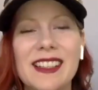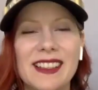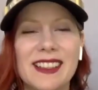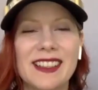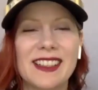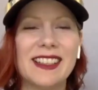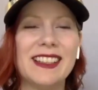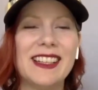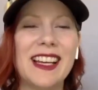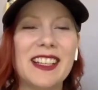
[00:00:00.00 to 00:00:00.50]

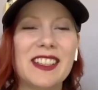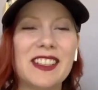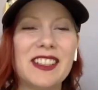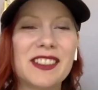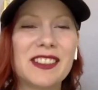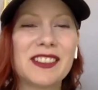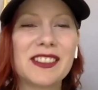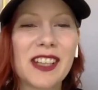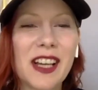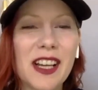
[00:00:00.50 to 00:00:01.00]
Ganesh,
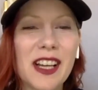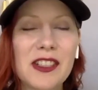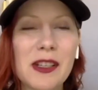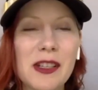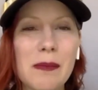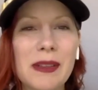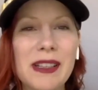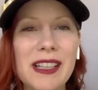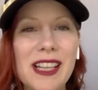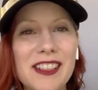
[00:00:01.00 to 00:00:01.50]
such
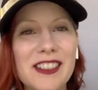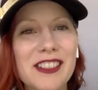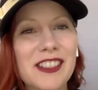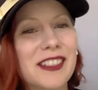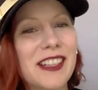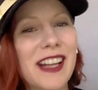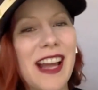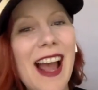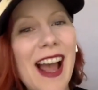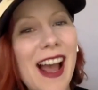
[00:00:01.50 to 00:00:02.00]
a
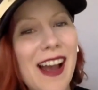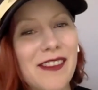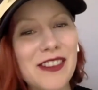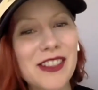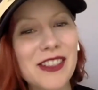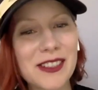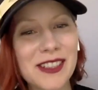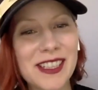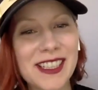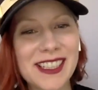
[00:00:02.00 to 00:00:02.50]
pleasure to have
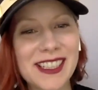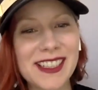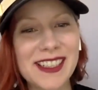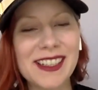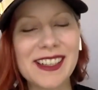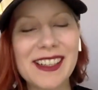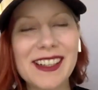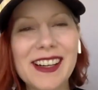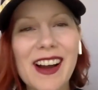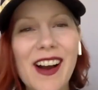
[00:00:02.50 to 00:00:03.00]
you
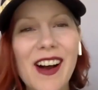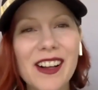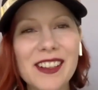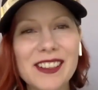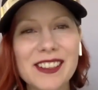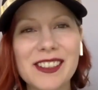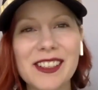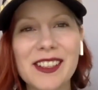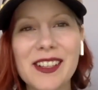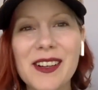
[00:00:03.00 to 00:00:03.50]
here.
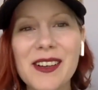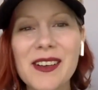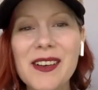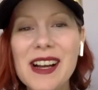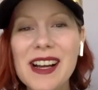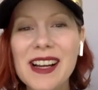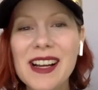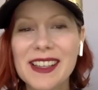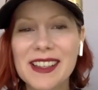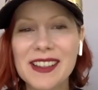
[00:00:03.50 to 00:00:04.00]
Also,
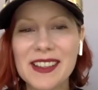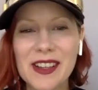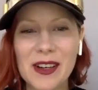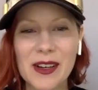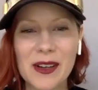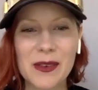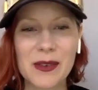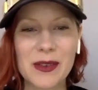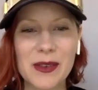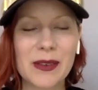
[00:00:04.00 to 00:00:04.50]
you
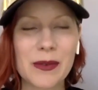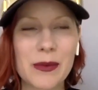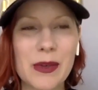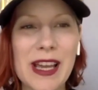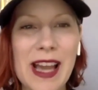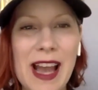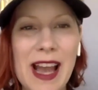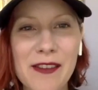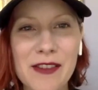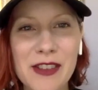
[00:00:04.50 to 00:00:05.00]
know,
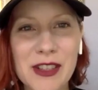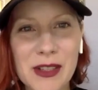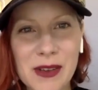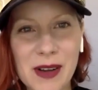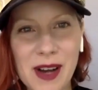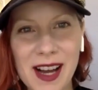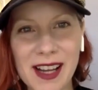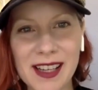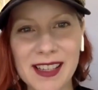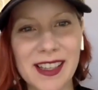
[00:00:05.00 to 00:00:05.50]
we have you
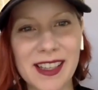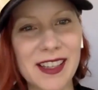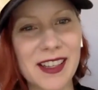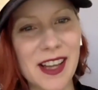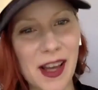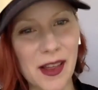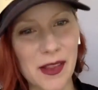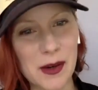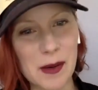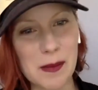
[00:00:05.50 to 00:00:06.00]
on
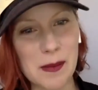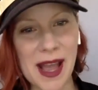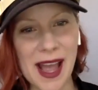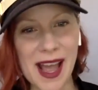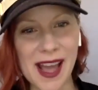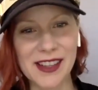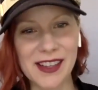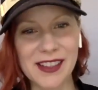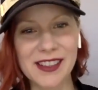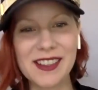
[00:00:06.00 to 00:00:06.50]
another
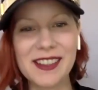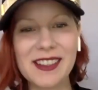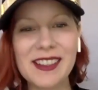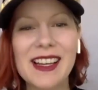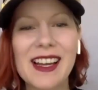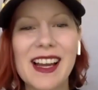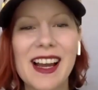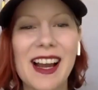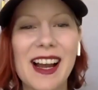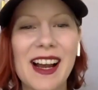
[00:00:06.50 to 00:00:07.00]
panel
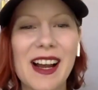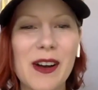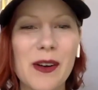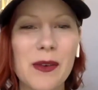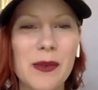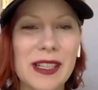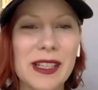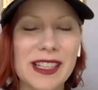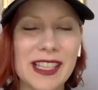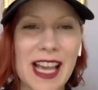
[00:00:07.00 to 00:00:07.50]

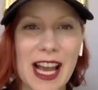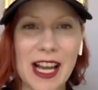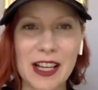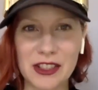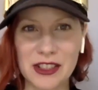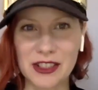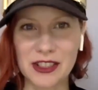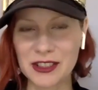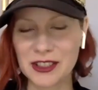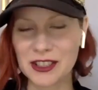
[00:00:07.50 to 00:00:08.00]
with
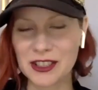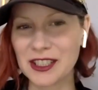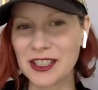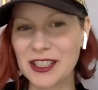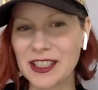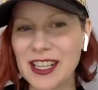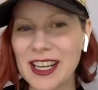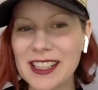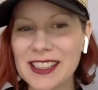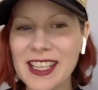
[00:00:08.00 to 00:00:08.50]
Kat
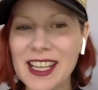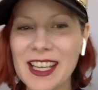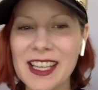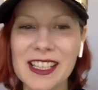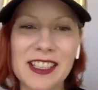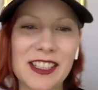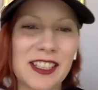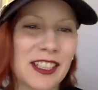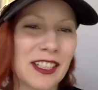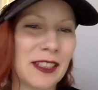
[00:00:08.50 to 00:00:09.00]
Schuler and
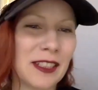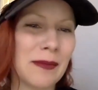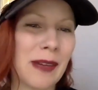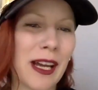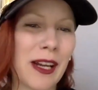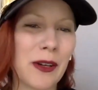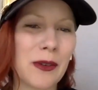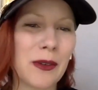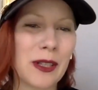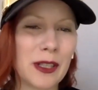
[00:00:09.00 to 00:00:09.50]
Katie
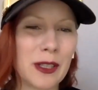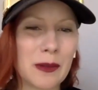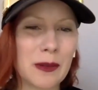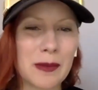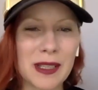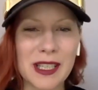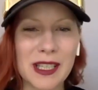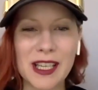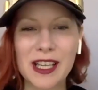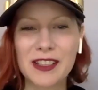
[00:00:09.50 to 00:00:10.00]
Schildmeier, where you'll
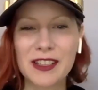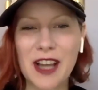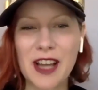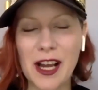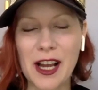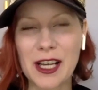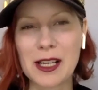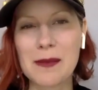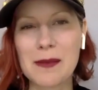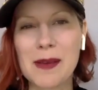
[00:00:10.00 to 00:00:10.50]
be
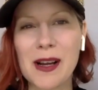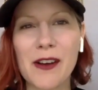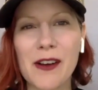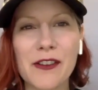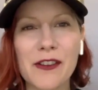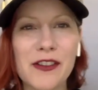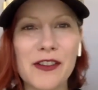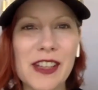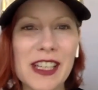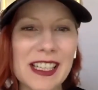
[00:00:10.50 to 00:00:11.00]
talking
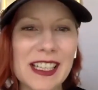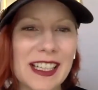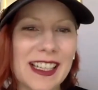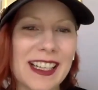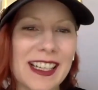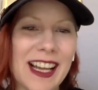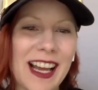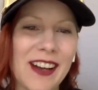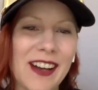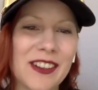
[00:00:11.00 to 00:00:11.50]
about fit
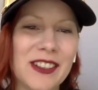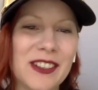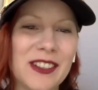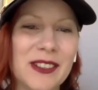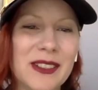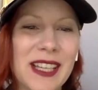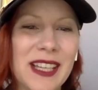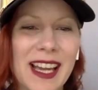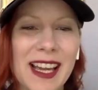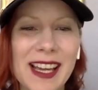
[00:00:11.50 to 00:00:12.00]
and how
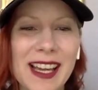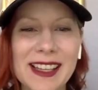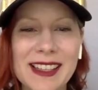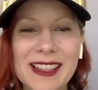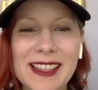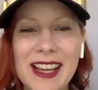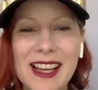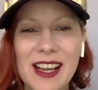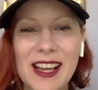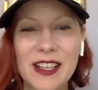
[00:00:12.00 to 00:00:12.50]
you
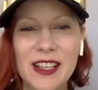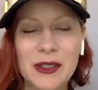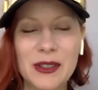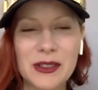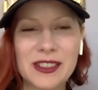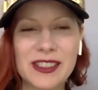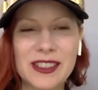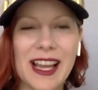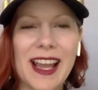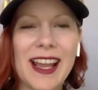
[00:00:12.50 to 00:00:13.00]
can
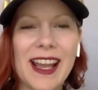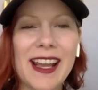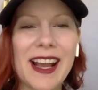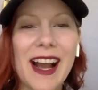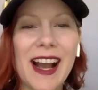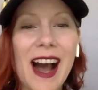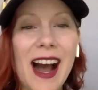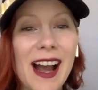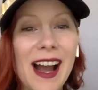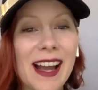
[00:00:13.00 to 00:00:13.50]
use
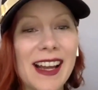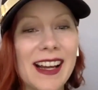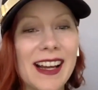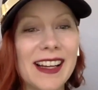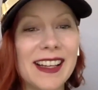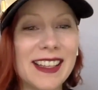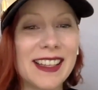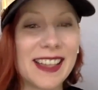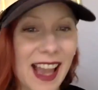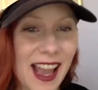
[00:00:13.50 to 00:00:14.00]
AI
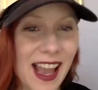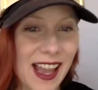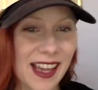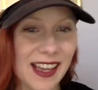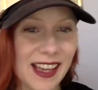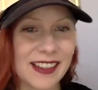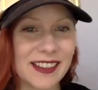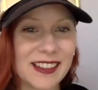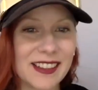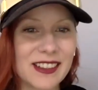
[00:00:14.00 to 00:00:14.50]

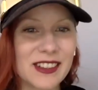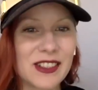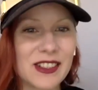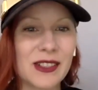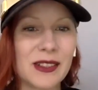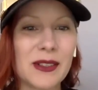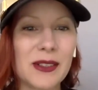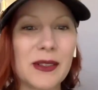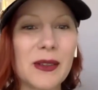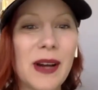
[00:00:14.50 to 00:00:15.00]
again
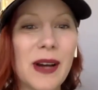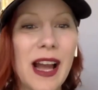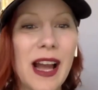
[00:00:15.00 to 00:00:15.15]
to